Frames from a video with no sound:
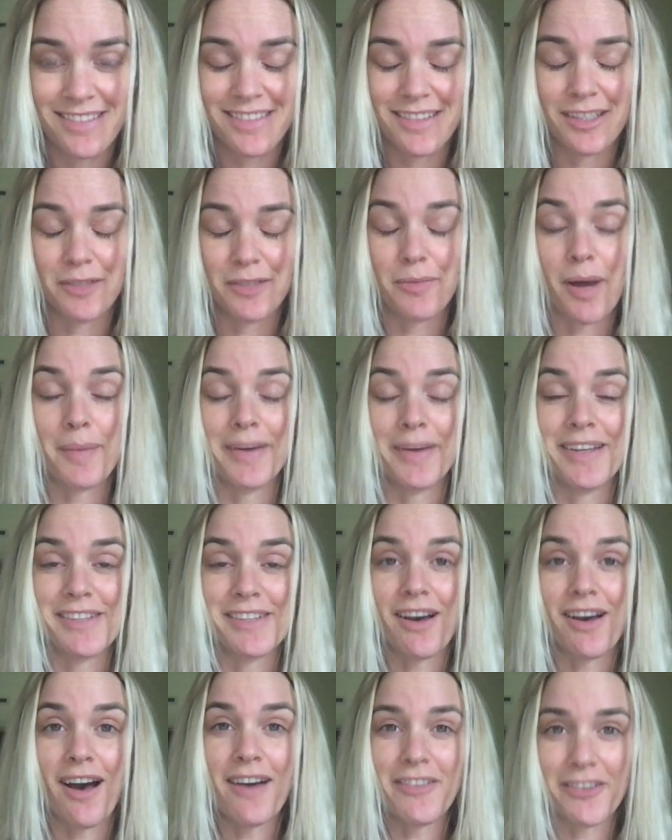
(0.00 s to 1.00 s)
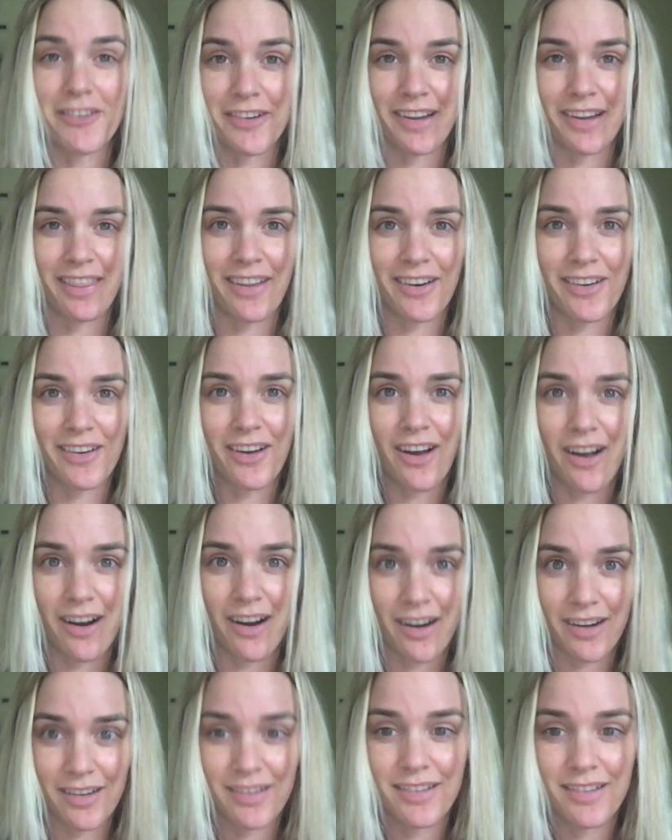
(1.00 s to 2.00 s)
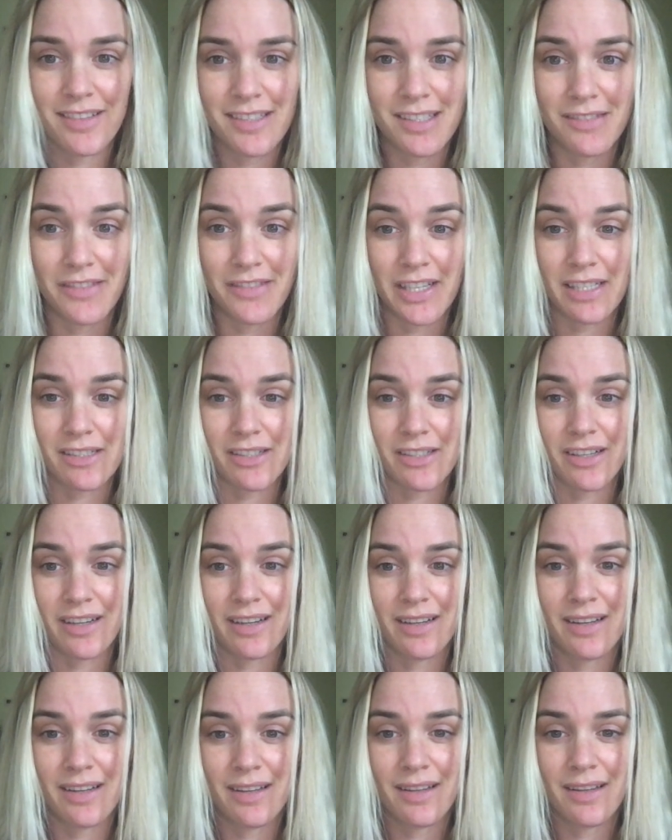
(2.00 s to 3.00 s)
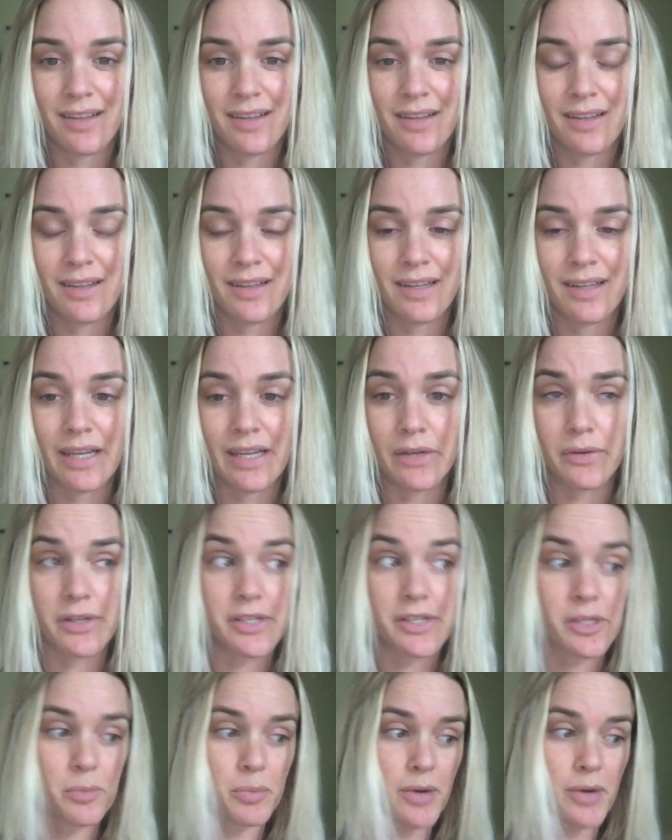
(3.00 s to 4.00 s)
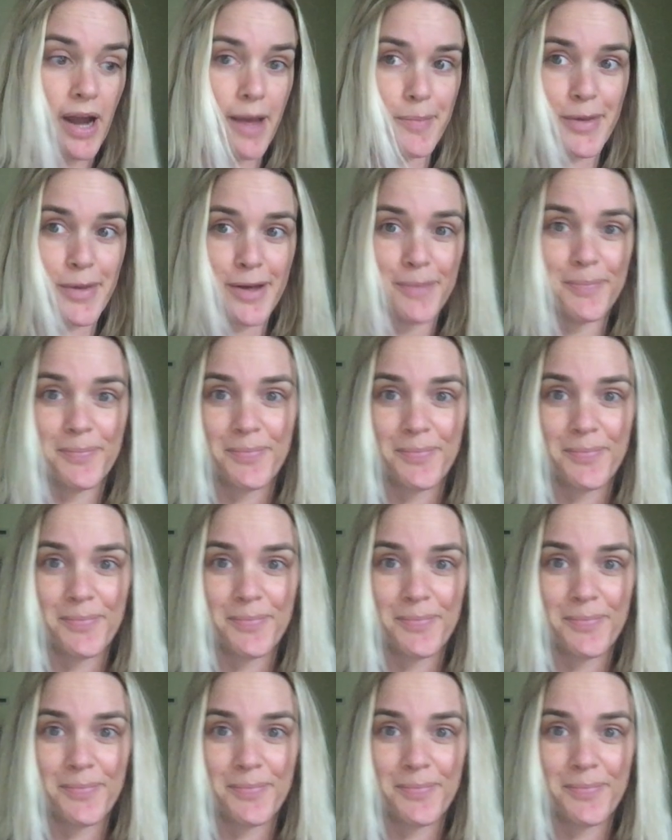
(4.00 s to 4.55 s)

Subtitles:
Mama is offering their car to Victor in order to bribe him.